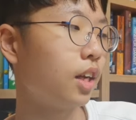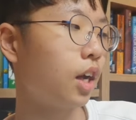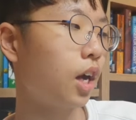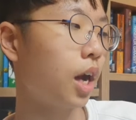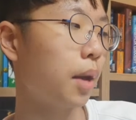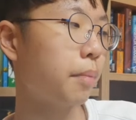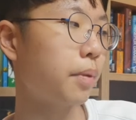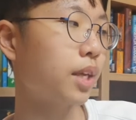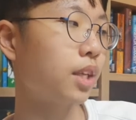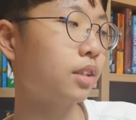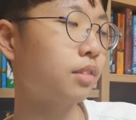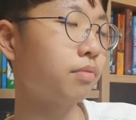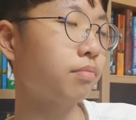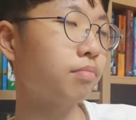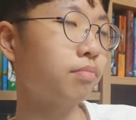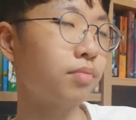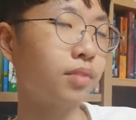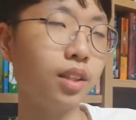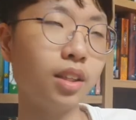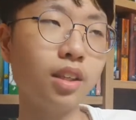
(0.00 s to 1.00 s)
I mean,
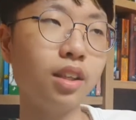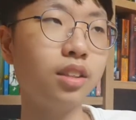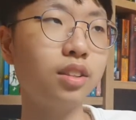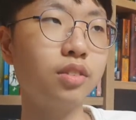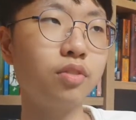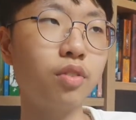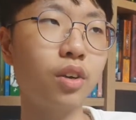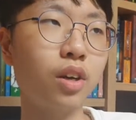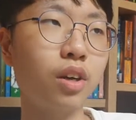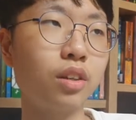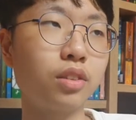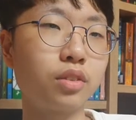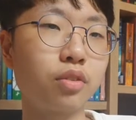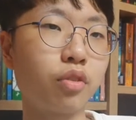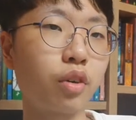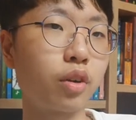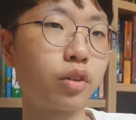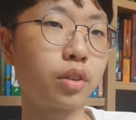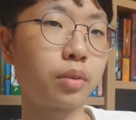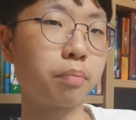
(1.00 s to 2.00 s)
it's very it's a
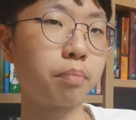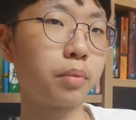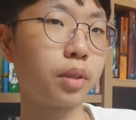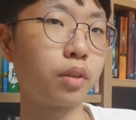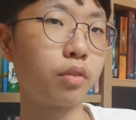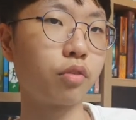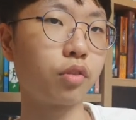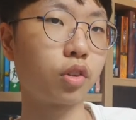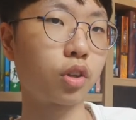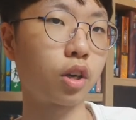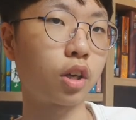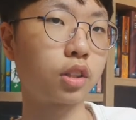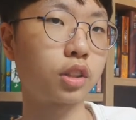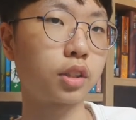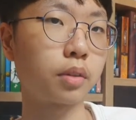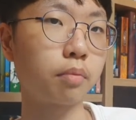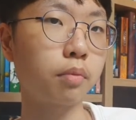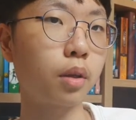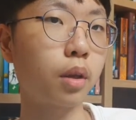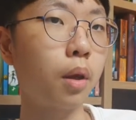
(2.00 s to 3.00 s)
very medieval
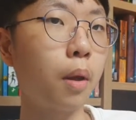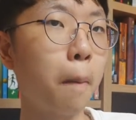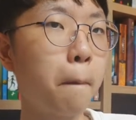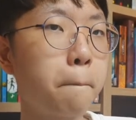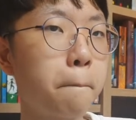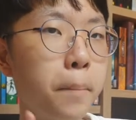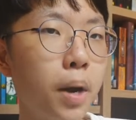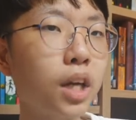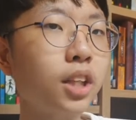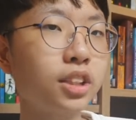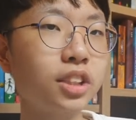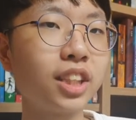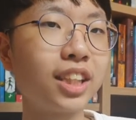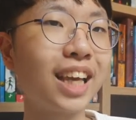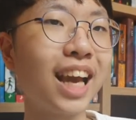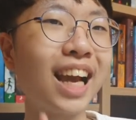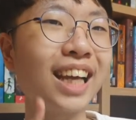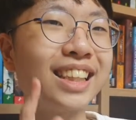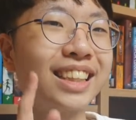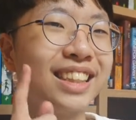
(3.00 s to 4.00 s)
concept. But the
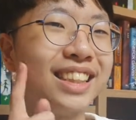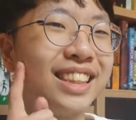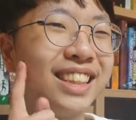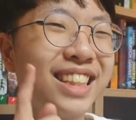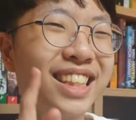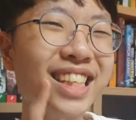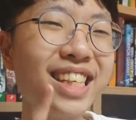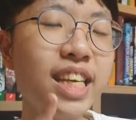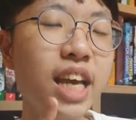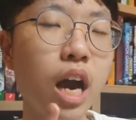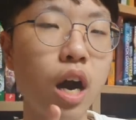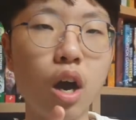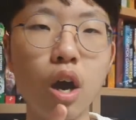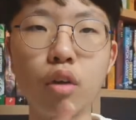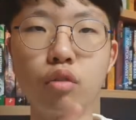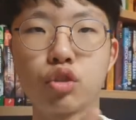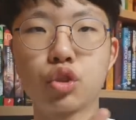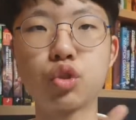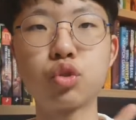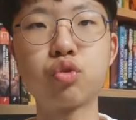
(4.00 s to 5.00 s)
idea
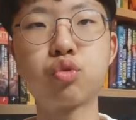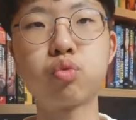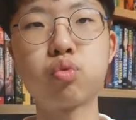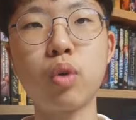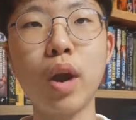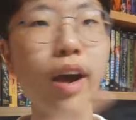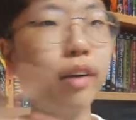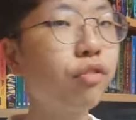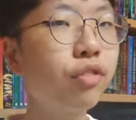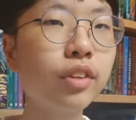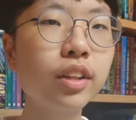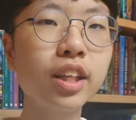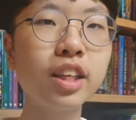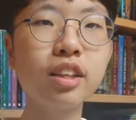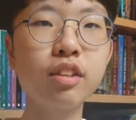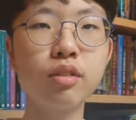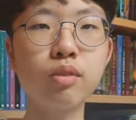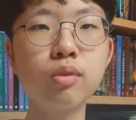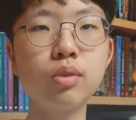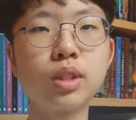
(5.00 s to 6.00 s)
of
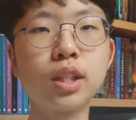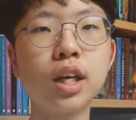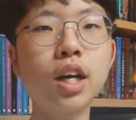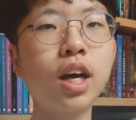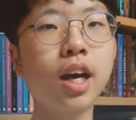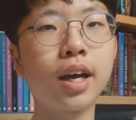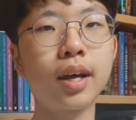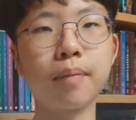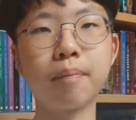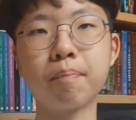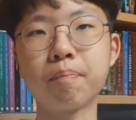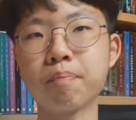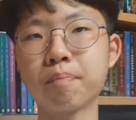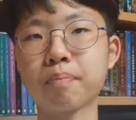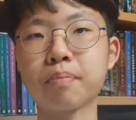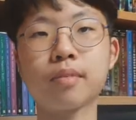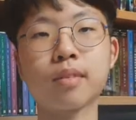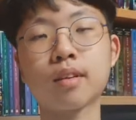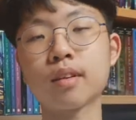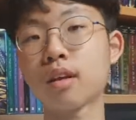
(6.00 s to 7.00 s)
traveling through time,
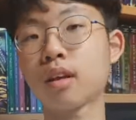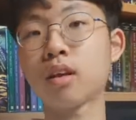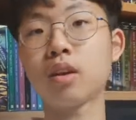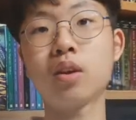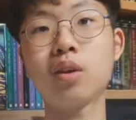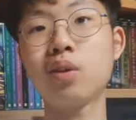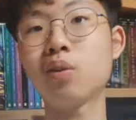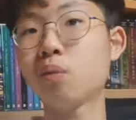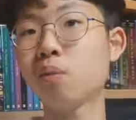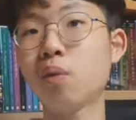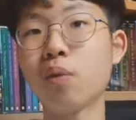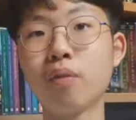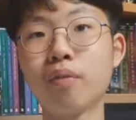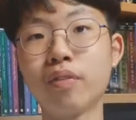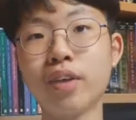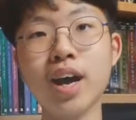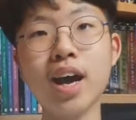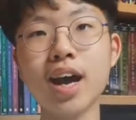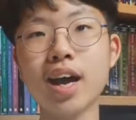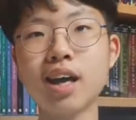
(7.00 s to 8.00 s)
well,
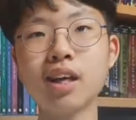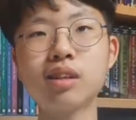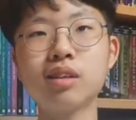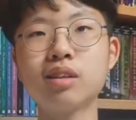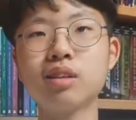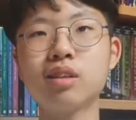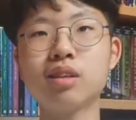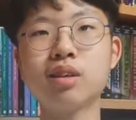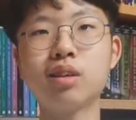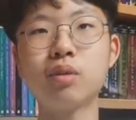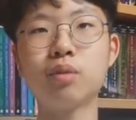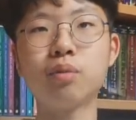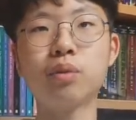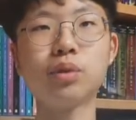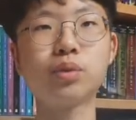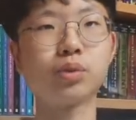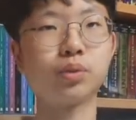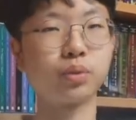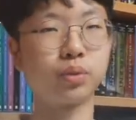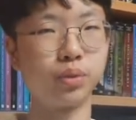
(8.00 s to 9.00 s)
that
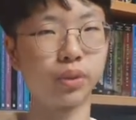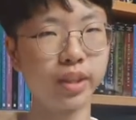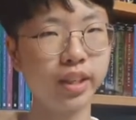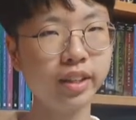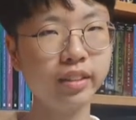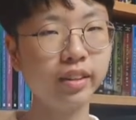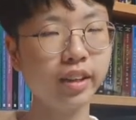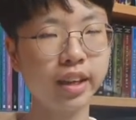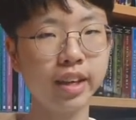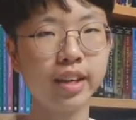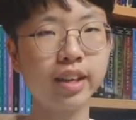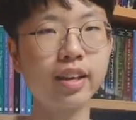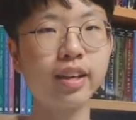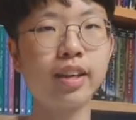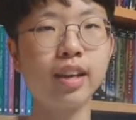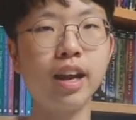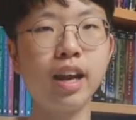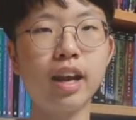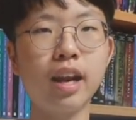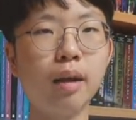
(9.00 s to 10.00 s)
was really,
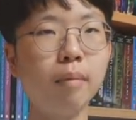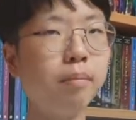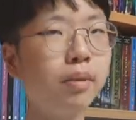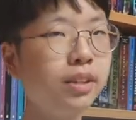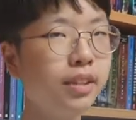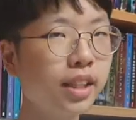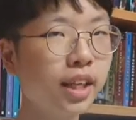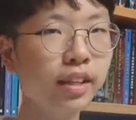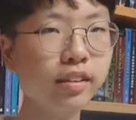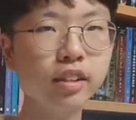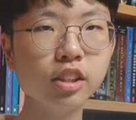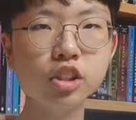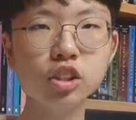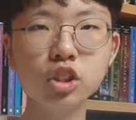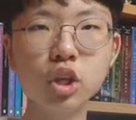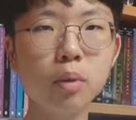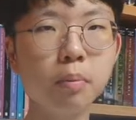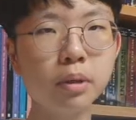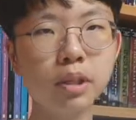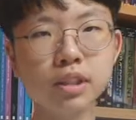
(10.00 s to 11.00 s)
and I've been saying this
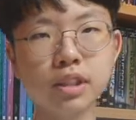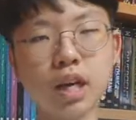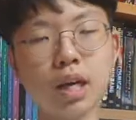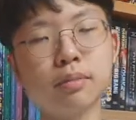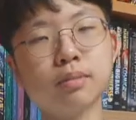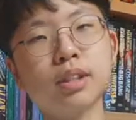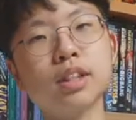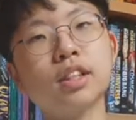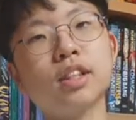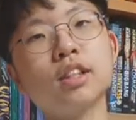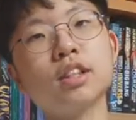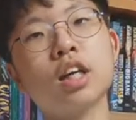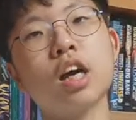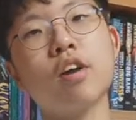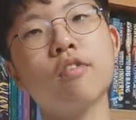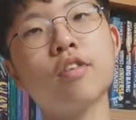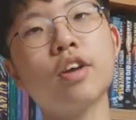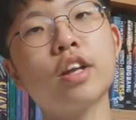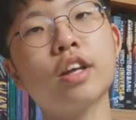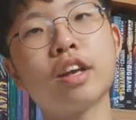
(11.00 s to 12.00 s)
so many times this
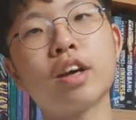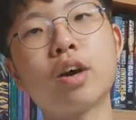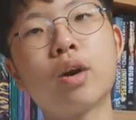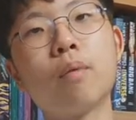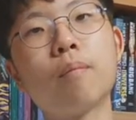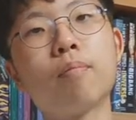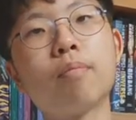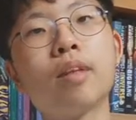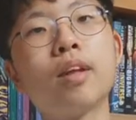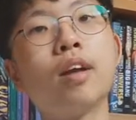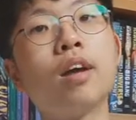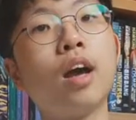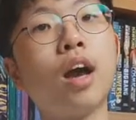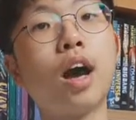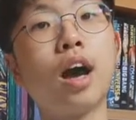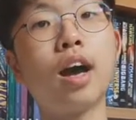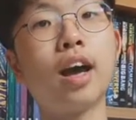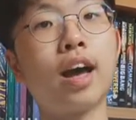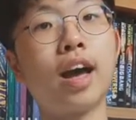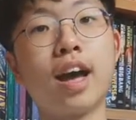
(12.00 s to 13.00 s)
entire video,
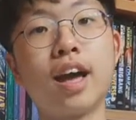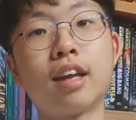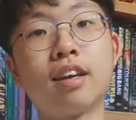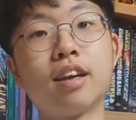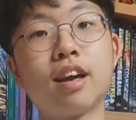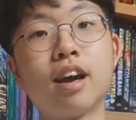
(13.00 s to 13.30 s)
ahead